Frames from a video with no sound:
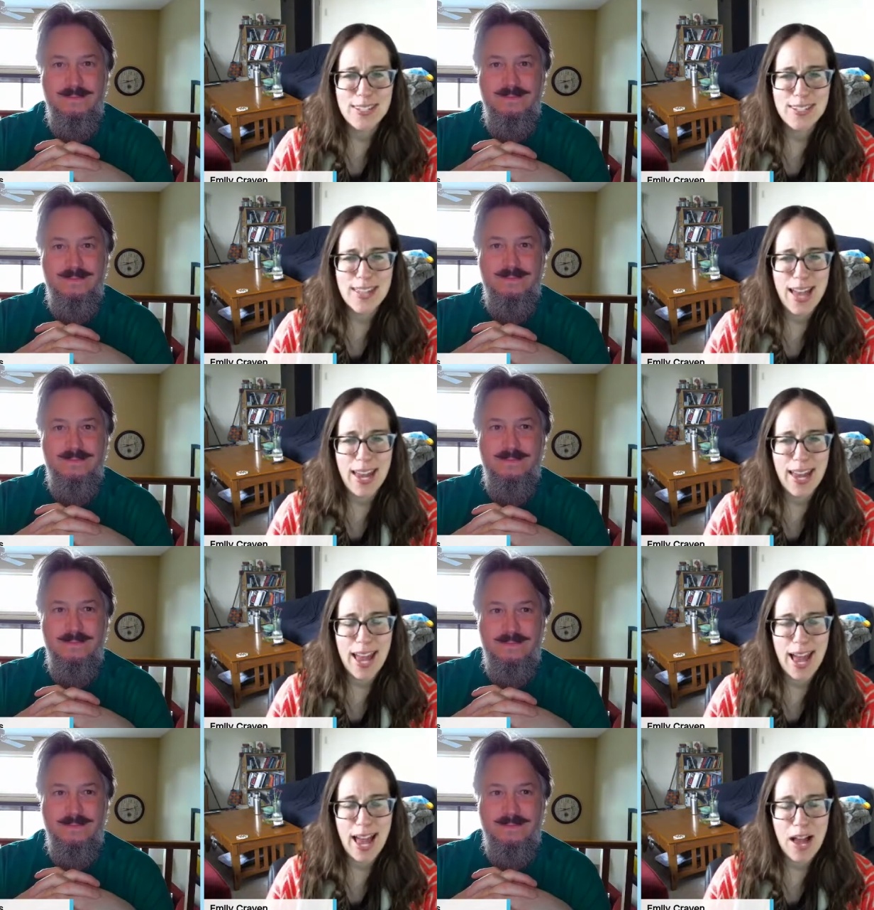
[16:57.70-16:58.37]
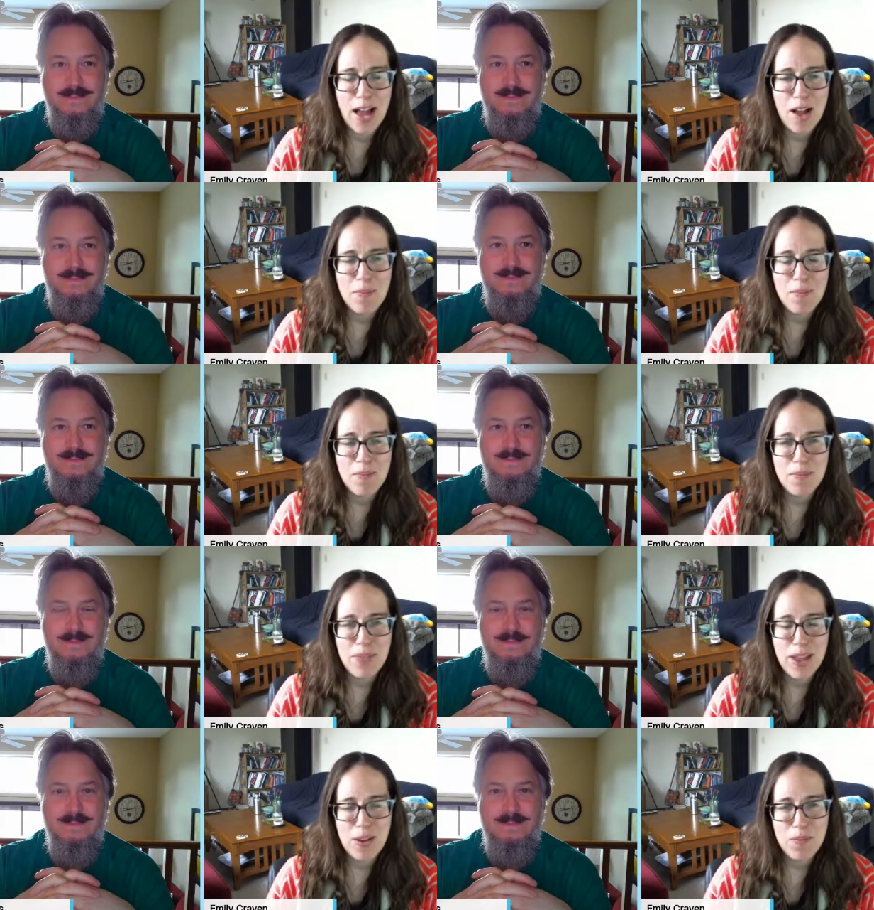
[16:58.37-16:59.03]
Speaker 1: that
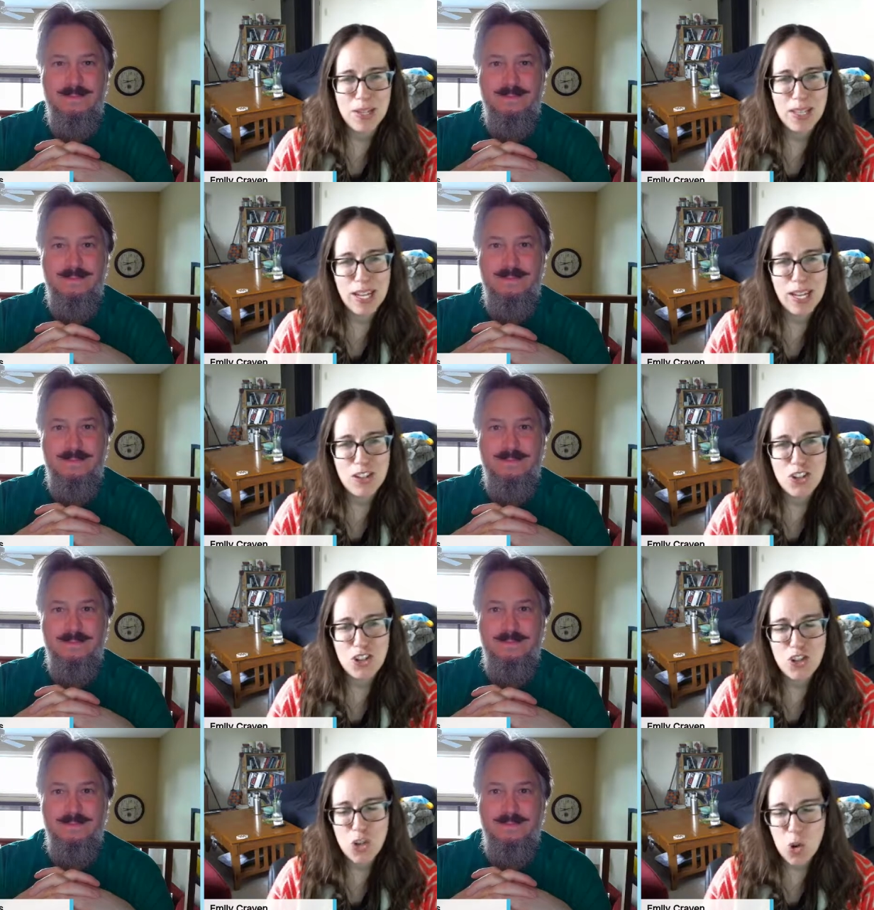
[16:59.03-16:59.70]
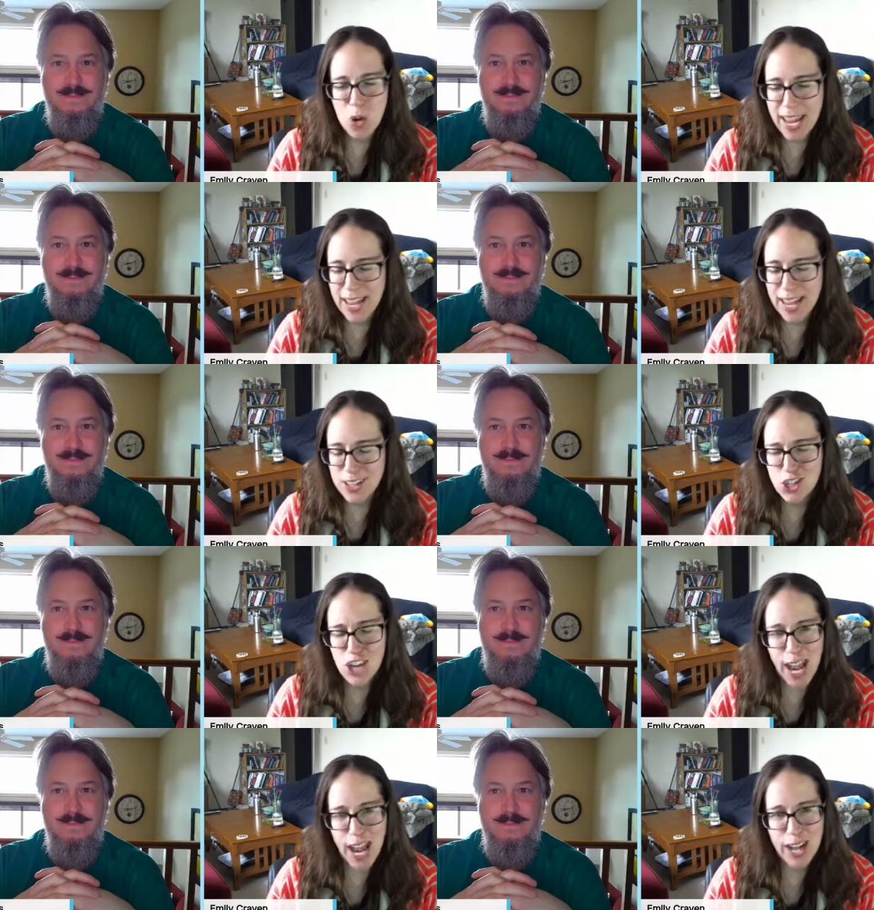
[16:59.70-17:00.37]
um, they really enjoy has
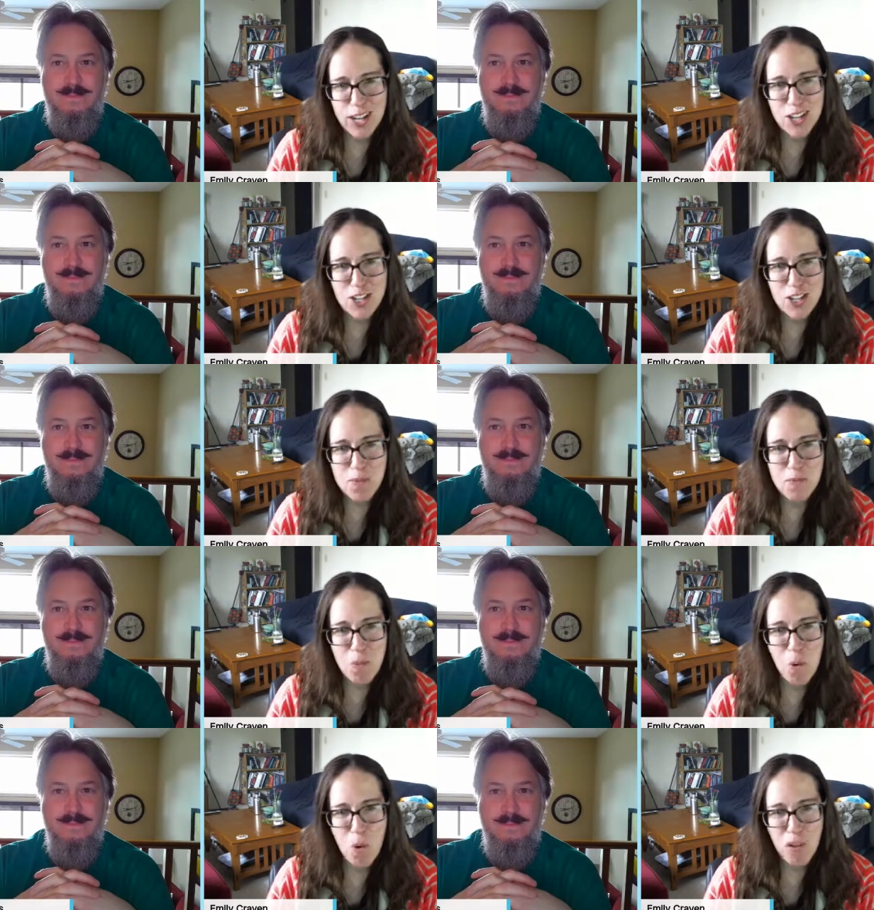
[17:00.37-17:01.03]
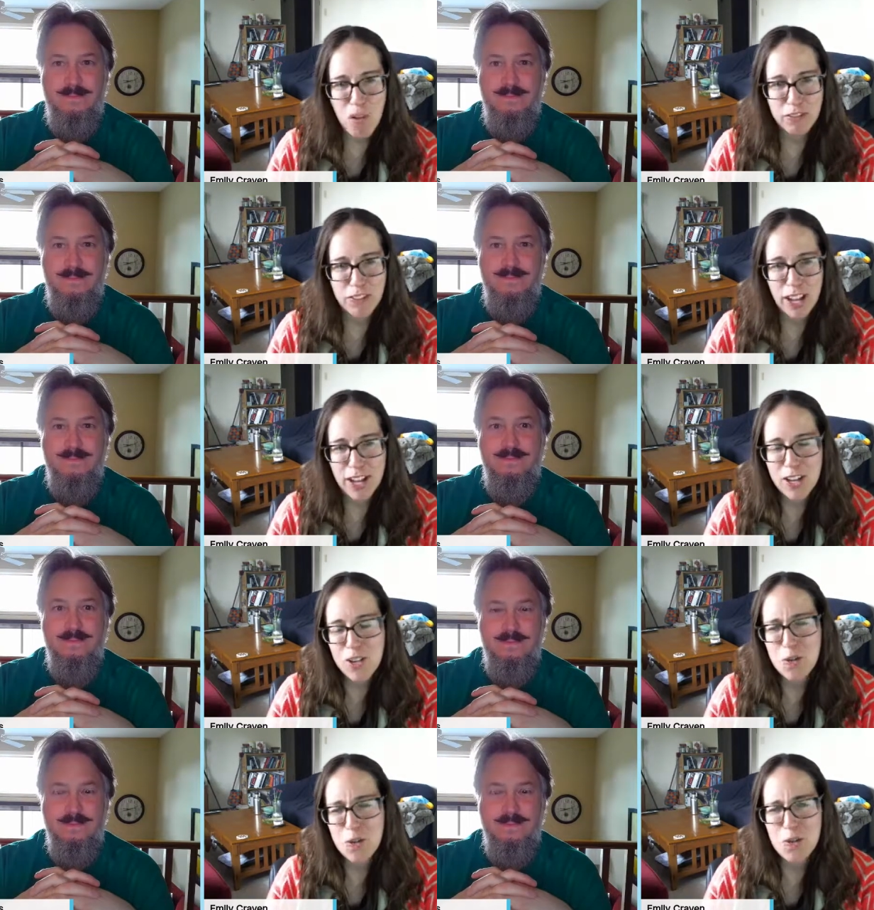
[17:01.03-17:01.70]
changed and morphed. Like
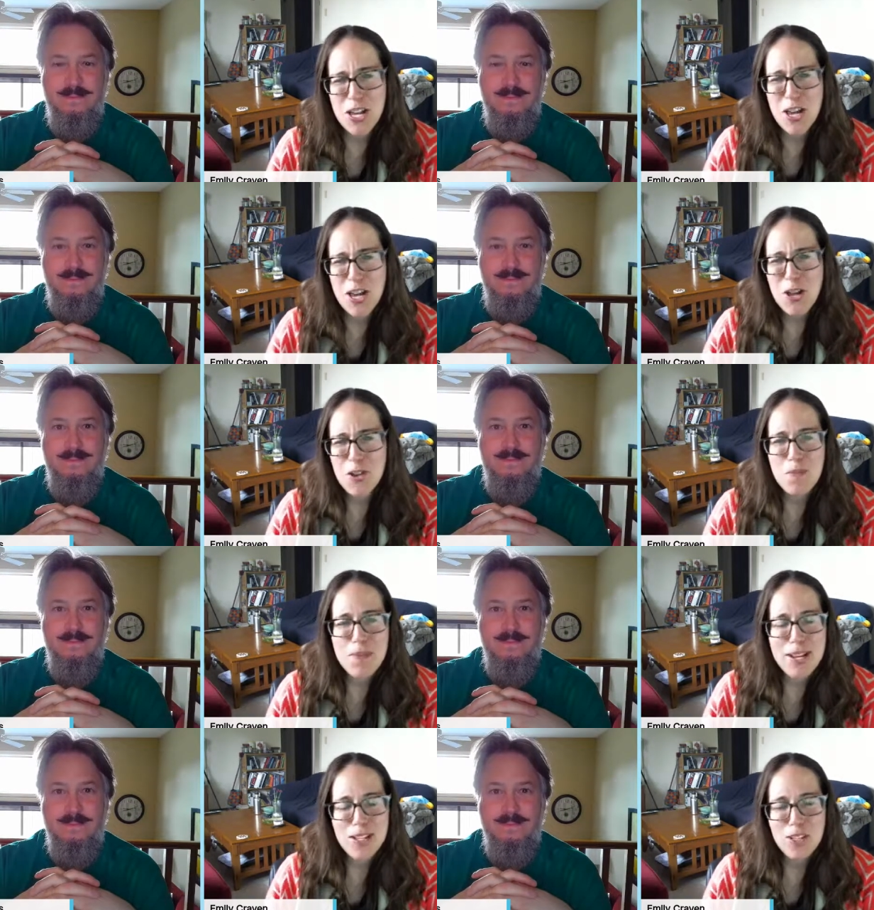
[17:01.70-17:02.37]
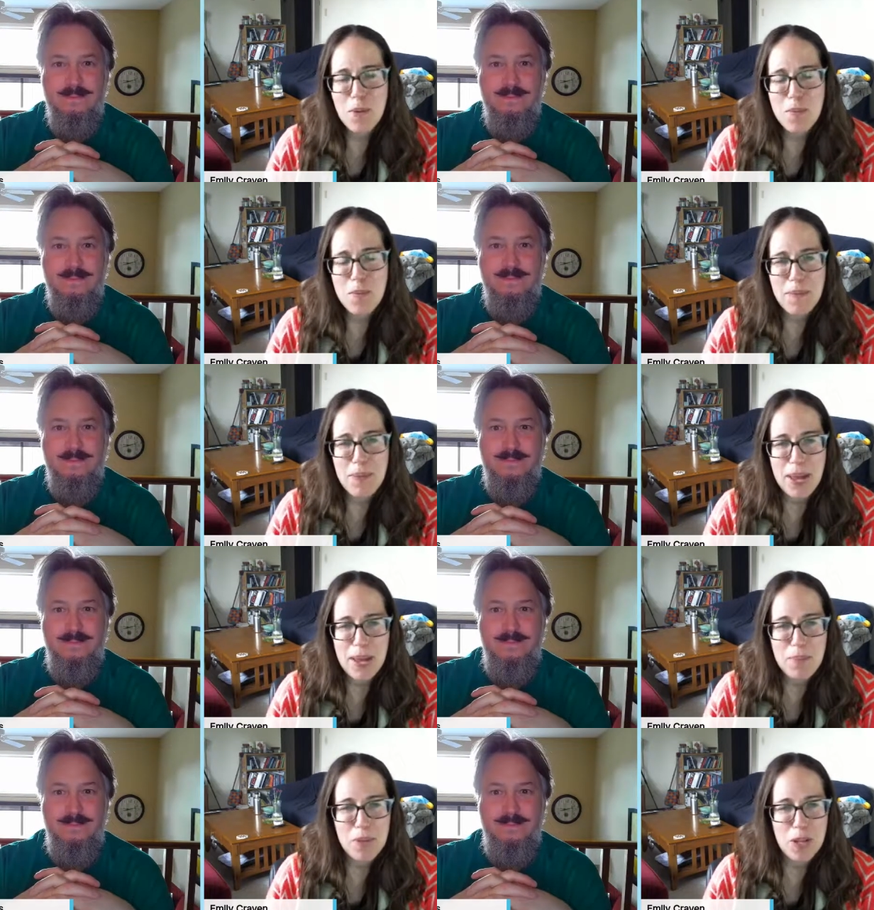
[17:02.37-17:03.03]
you'll you'll meet so many
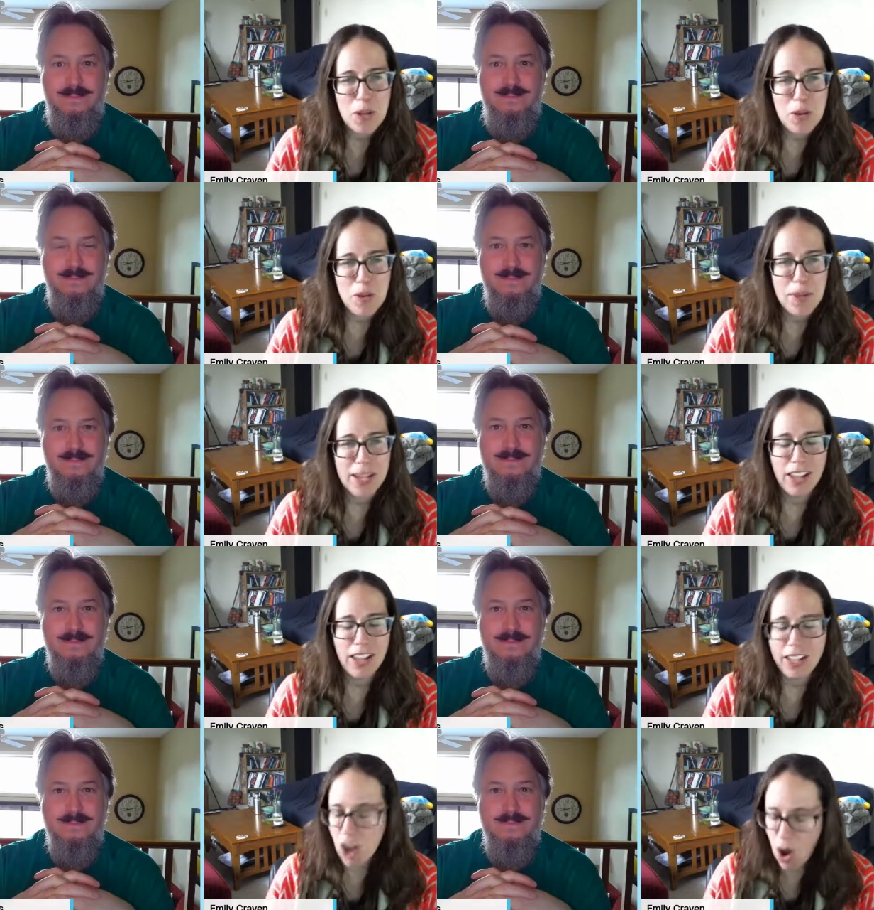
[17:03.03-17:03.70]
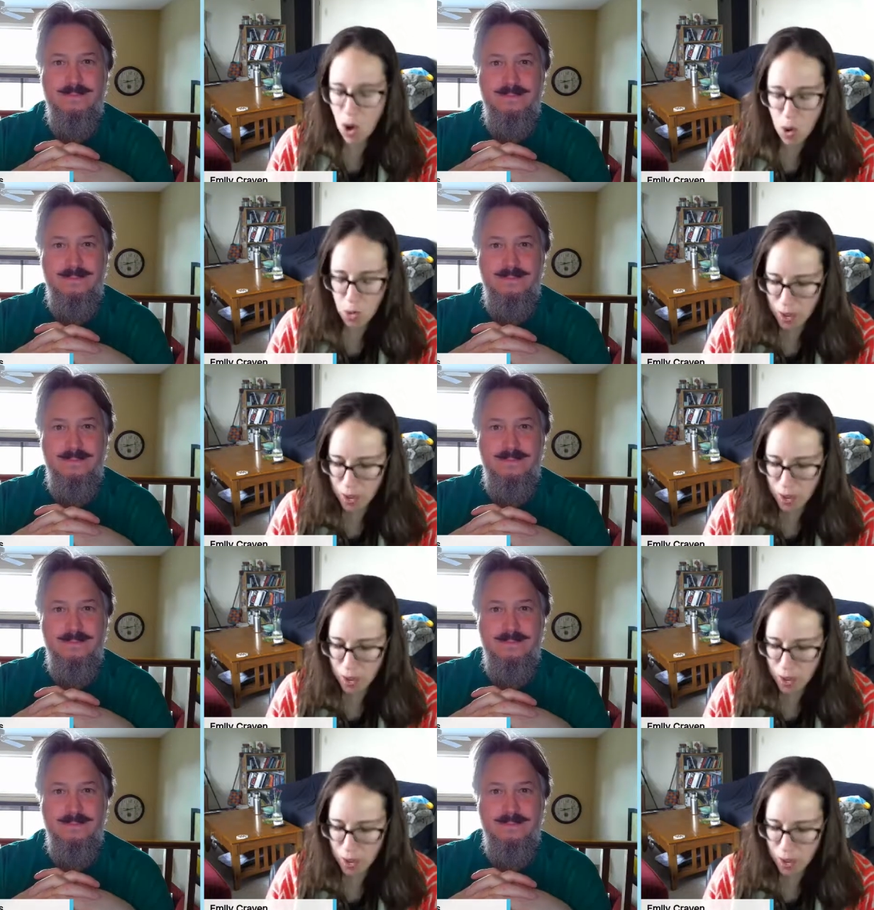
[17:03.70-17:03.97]
people who will be like, oh,